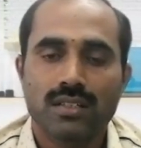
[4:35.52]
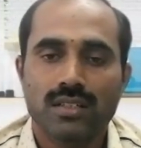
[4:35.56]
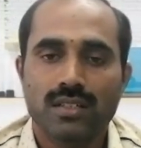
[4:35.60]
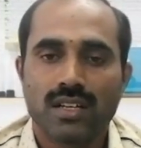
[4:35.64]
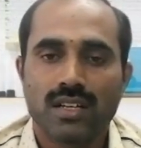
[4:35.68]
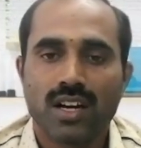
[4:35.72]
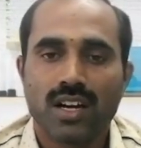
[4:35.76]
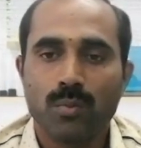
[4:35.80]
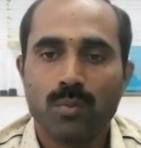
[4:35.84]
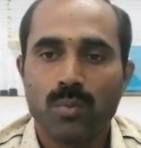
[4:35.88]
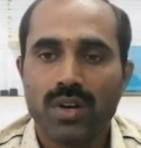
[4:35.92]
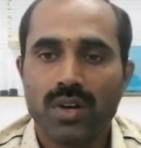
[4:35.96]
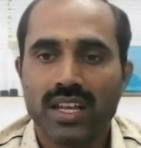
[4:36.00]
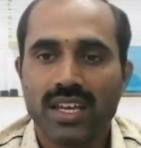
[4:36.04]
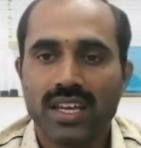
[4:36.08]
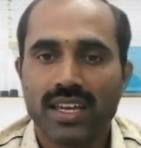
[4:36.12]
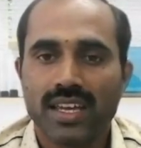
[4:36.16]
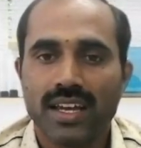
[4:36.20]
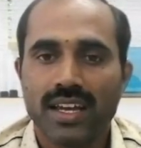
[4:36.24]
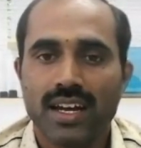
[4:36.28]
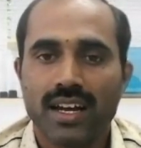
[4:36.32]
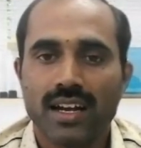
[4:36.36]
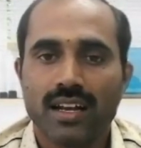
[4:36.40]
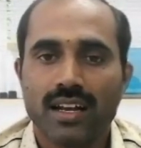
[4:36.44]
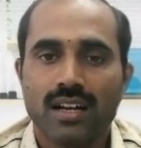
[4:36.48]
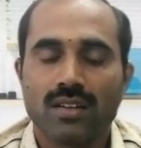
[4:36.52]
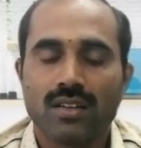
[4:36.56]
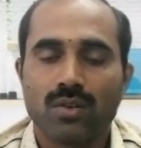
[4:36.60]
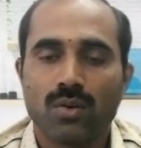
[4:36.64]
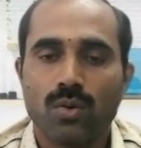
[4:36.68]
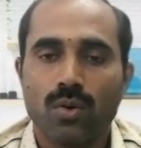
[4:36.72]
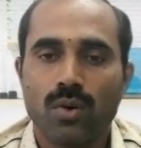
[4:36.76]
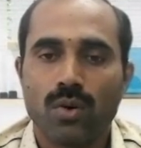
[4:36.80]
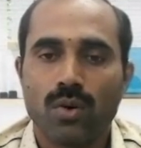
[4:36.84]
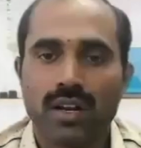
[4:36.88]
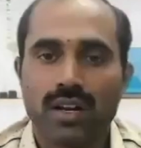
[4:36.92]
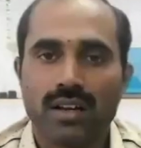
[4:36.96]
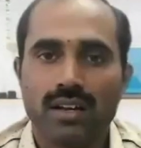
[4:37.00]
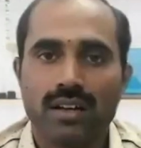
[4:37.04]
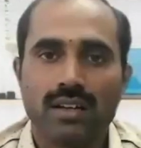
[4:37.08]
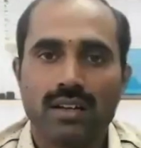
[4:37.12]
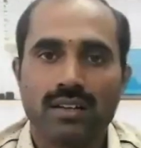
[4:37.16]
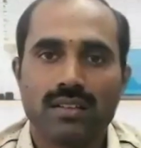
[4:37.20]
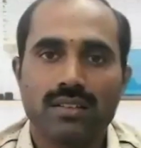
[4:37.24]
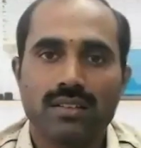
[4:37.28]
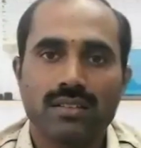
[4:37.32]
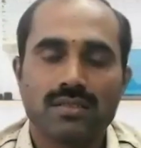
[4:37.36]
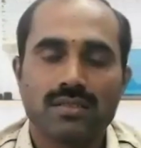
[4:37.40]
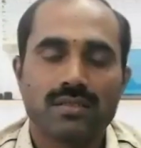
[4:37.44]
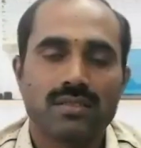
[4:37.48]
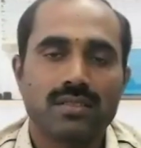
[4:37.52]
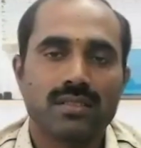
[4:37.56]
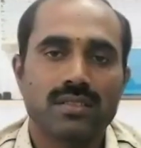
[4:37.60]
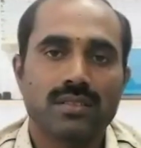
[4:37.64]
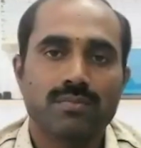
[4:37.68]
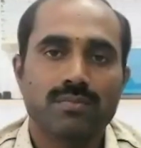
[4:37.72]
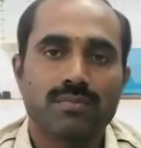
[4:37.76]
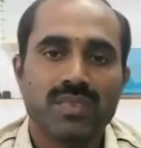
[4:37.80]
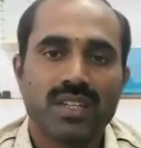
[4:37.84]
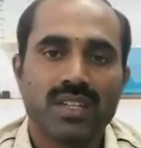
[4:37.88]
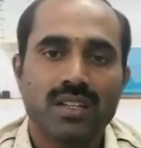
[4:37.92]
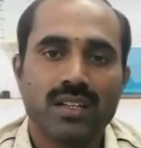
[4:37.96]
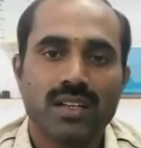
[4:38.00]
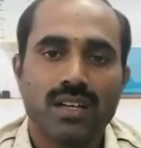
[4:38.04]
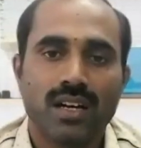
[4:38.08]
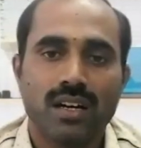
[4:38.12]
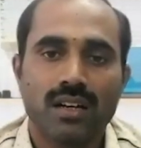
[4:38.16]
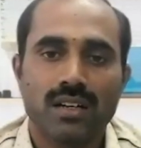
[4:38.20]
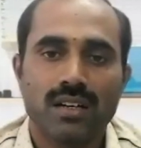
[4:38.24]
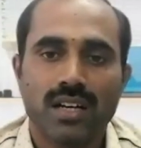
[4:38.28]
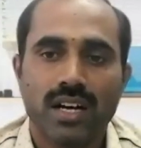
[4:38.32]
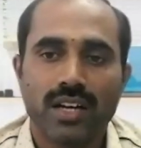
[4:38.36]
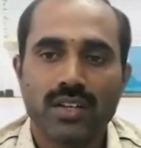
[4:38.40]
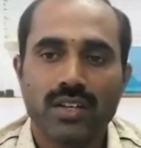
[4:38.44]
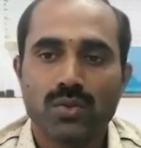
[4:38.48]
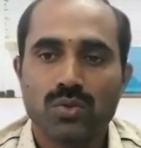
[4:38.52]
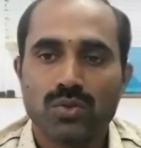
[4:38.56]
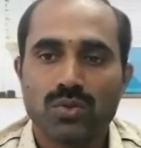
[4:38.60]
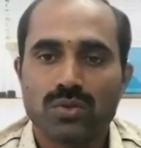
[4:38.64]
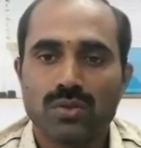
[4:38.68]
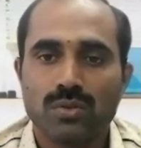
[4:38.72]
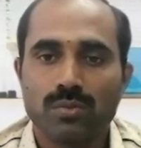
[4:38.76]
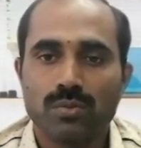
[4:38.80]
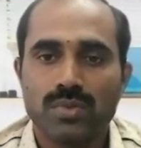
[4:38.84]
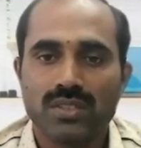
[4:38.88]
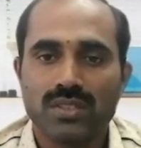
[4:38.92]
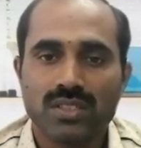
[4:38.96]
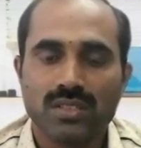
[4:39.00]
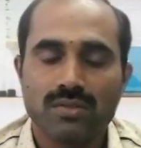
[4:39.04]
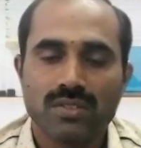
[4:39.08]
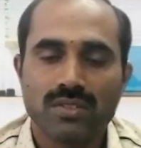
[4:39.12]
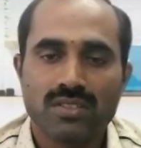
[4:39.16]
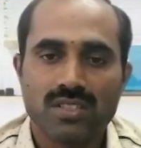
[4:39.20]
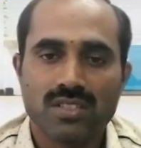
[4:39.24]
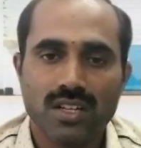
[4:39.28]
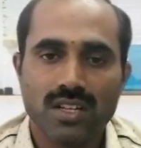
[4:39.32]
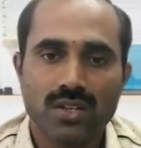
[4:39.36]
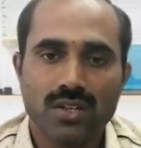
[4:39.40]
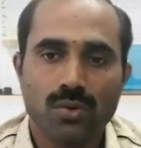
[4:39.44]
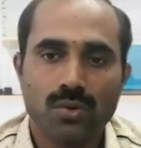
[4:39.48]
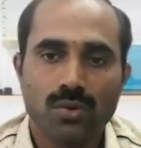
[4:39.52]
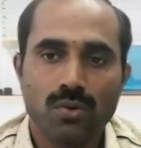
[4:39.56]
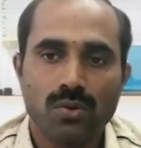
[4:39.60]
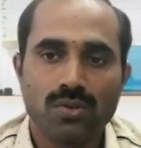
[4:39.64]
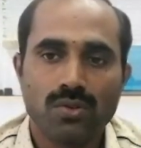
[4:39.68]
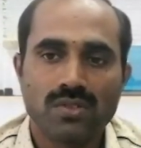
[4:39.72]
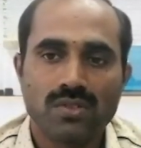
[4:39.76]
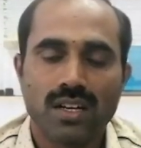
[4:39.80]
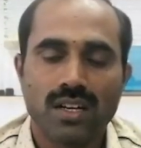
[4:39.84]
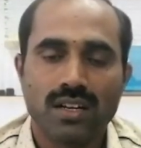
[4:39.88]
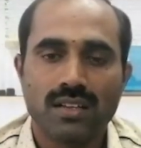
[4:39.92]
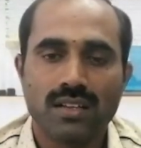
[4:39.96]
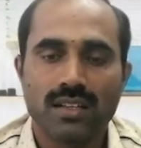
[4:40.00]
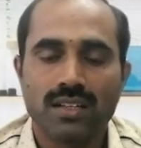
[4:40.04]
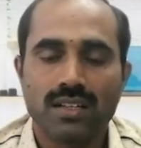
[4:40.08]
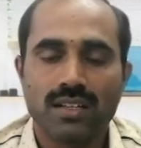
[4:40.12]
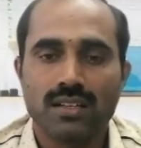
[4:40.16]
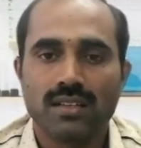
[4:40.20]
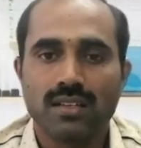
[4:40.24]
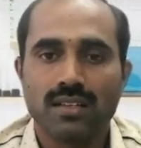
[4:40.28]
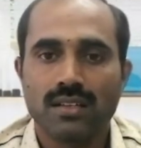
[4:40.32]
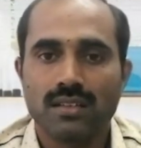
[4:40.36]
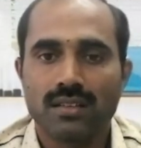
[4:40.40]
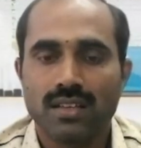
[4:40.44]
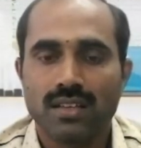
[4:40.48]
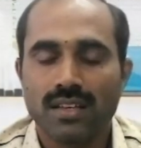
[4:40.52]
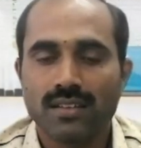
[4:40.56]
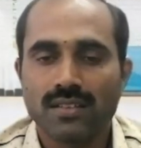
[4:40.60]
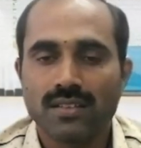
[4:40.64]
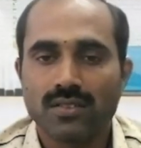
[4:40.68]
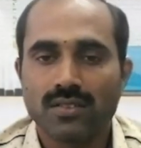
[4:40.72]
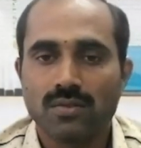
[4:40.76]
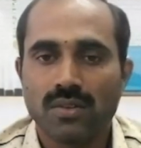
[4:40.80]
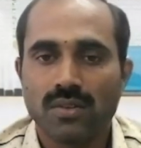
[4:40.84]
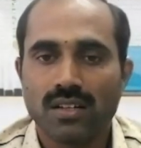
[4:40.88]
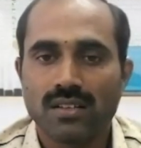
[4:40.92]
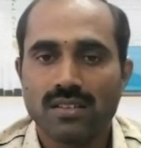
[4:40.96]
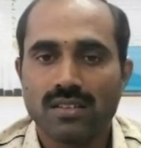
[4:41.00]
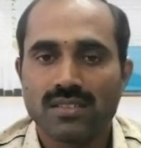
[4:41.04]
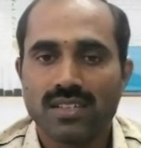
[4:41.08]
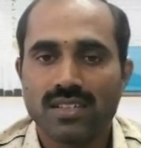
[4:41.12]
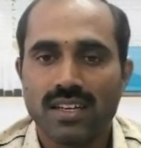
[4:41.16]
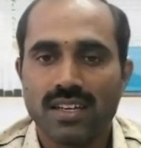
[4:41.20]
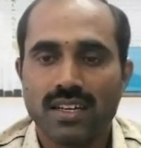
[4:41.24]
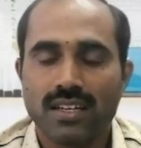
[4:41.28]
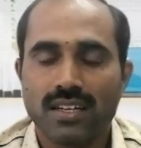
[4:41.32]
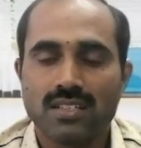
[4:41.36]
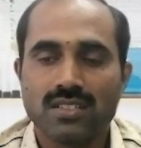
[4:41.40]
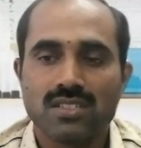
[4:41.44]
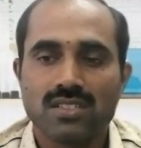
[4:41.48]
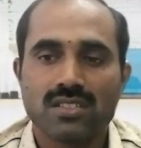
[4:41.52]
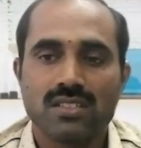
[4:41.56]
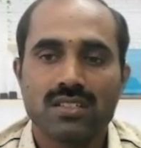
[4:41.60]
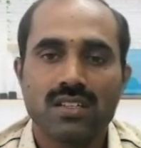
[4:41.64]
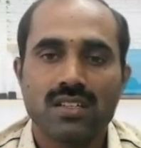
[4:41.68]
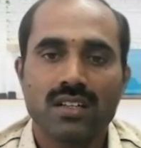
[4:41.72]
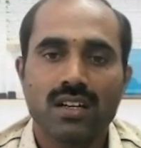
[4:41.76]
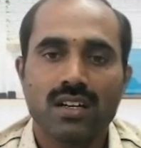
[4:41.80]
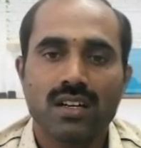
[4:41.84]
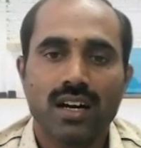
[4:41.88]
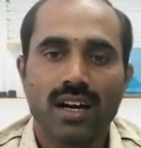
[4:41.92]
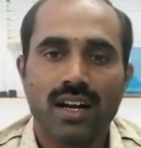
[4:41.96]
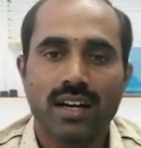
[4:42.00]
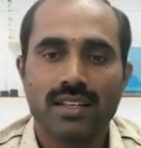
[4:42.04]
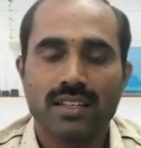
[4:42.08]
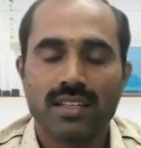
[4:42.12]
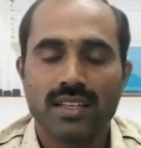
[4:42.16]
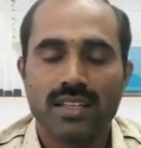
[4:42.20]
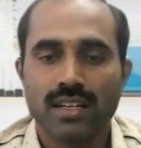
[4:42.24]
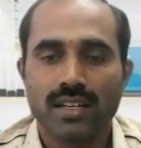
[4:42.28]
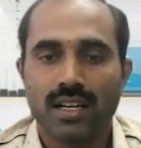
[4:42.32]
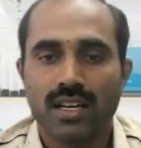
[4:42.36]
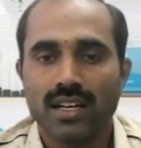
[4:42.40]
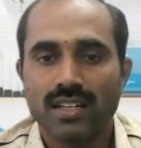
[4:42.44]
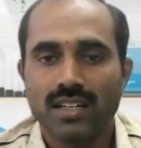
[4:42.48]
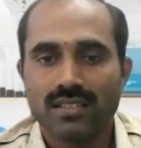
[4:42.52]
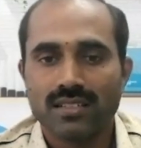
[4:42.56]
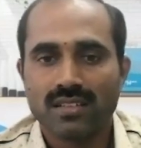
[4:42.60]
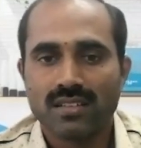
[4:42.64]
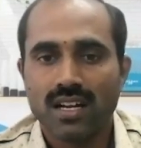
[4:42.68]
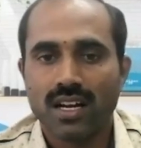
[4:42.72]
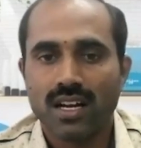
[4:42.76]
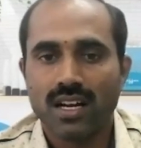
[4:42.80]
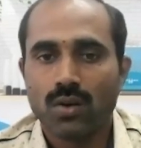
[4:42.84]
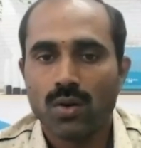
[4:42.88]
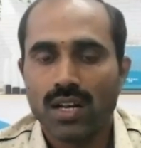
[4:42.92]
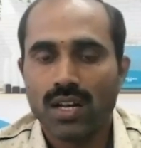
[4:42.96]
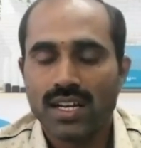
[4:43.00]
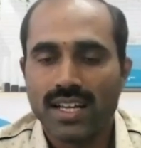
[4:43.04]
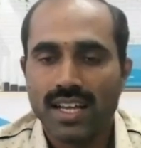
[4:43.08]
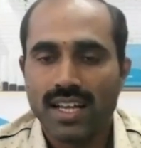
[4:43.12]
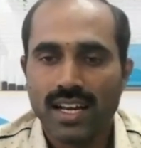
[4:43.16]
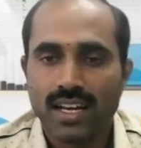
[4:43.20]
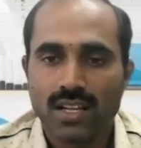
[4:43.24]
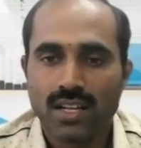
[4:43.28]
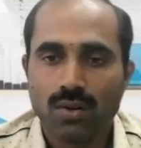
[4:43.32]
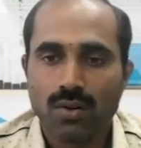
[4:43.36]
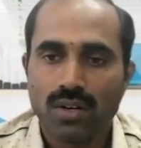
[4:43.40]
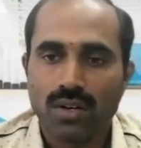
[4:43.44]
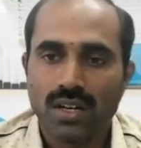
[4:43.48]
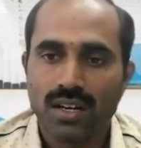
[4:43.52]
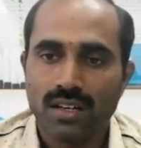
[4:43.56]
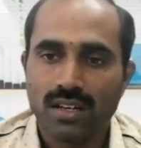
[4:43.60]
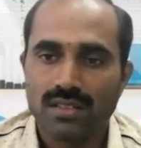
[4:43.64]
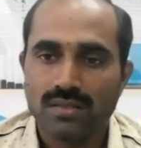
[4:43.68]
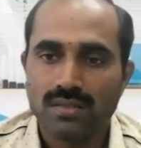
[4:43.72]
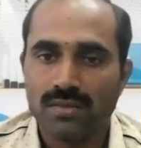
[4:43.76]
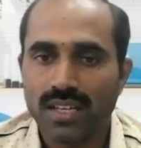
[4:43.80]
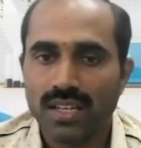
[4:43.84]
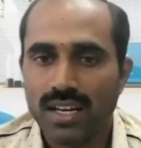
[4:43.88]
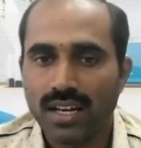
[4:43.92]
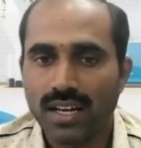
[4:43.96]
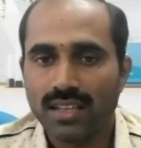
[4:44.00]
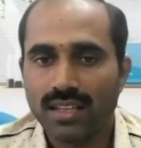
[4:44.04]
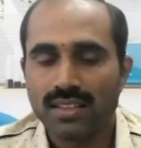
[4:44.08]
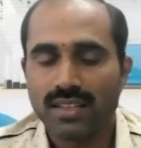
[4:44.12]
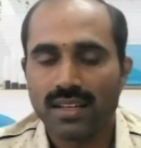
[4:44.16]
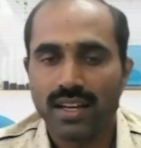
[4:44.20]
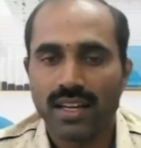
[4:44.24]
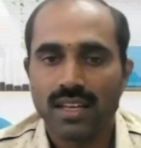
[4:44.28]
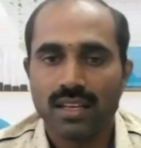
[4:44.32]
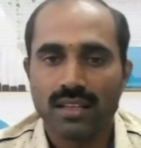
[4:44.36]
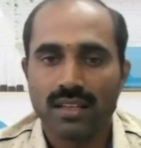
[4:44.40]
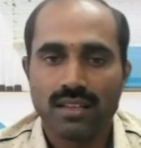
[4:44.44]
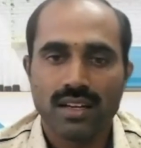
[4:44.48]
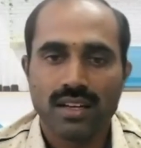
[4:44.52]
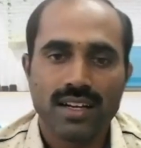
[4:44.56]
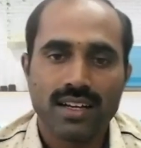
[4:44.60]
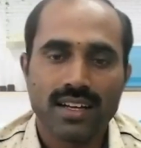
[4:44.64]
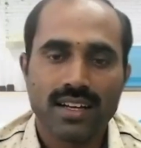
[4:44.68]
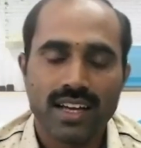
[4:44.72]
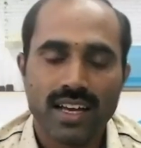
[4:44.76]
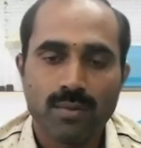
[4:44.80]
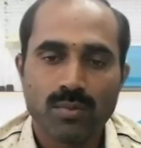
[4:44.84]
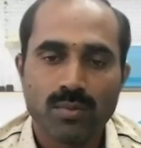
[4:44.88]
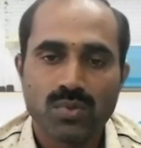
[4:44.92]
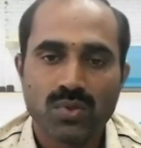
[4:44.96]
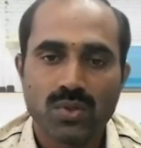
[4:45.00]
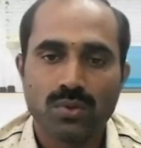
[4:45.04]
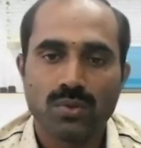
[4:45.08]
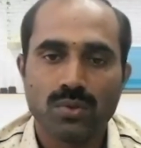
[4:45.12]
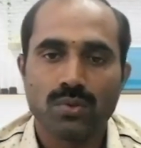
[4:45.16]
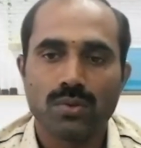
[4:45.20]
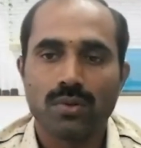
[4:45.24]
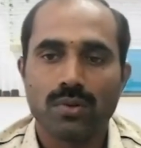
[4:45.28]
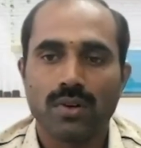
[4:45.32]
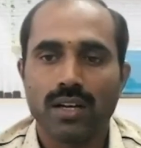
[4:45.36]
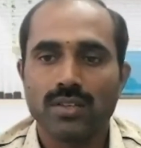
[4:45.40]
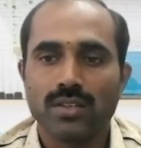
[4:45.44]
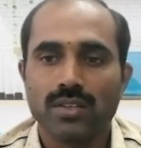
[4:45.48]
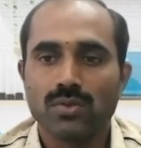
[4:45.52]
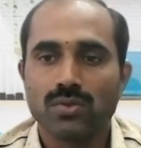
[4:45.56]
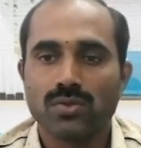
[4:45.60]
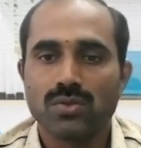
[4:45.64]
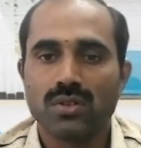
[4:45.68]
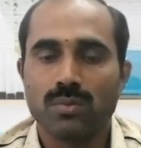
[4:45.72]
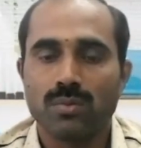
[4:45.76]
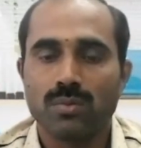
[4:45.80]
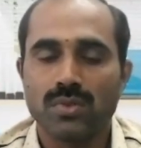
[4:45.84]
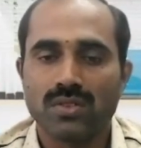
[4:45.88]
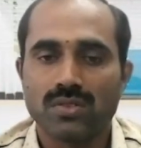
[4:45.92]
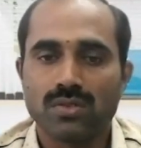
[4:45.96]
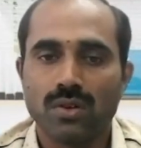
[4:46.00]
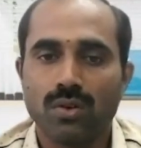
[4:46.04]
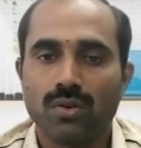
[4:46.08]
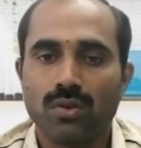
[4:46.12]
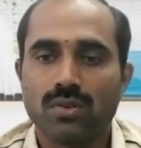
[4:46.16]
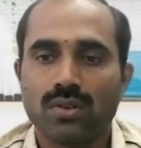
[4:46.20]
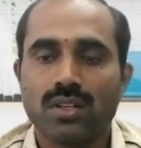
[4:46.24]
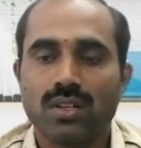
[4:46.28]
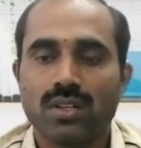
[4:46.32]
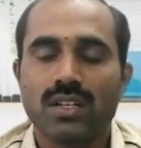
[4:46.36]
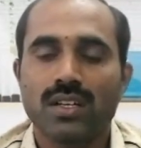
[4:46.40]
communicate and coordinate this, I used to busy with schedules, and then the things will change, and then it's not only daily routine, it's weekly three times, so I used to miss out.